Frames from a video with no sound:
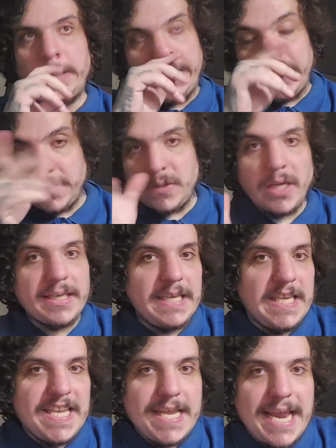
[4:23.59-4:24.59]

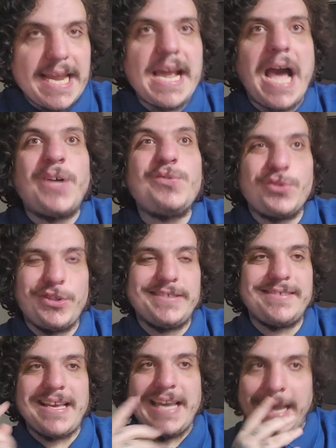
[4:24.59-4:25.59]
lucky encounter.
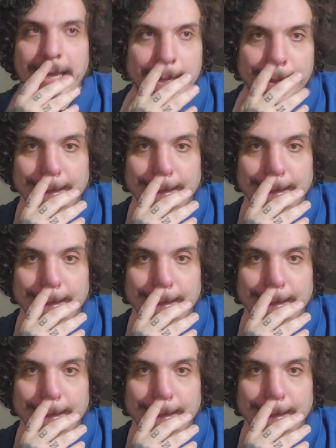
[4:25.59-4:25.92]
It's like a